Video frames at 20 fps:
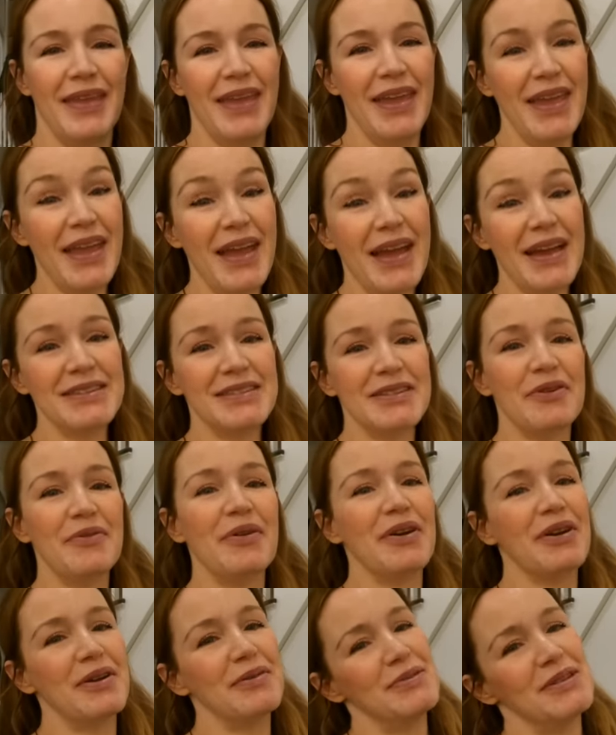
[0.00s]
Hey guys,
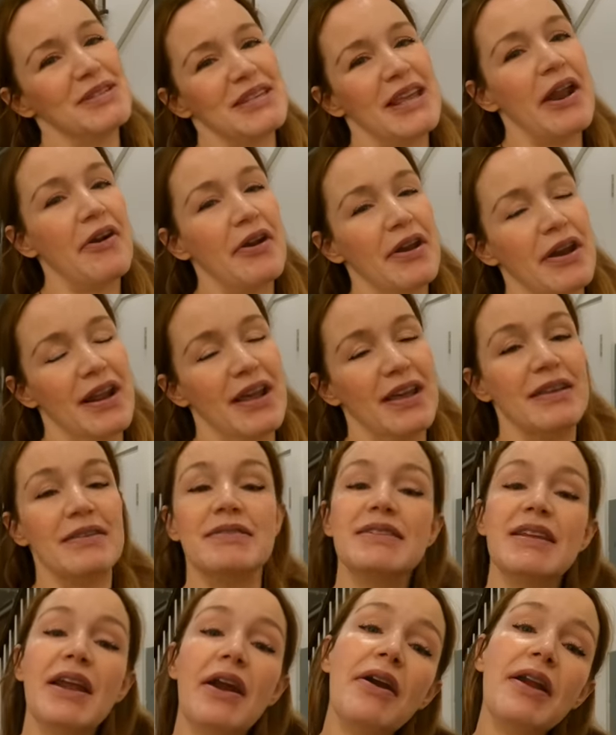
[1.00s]
welcome to Saturday night.
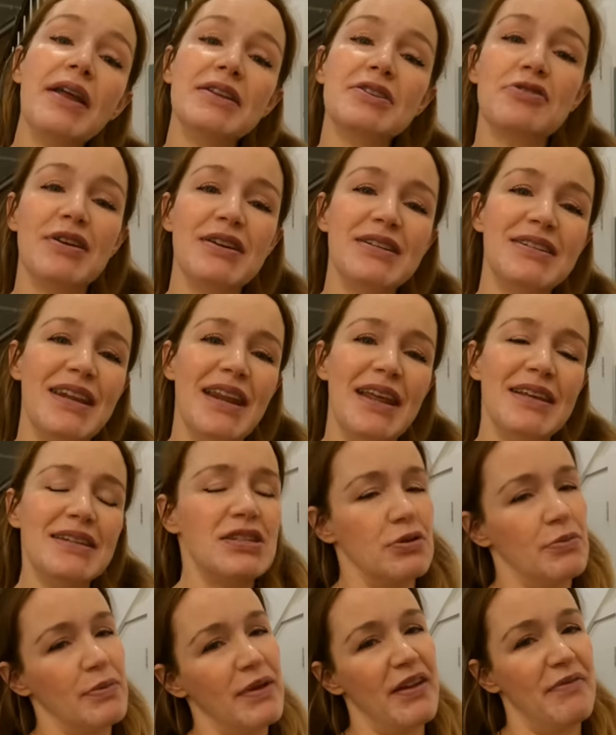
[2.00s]
Saturday is crazy day,
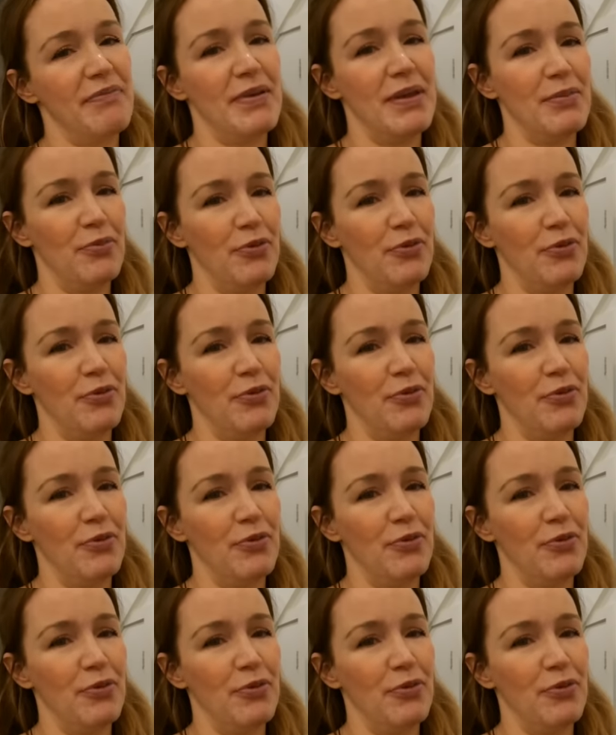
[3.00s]
so we have bean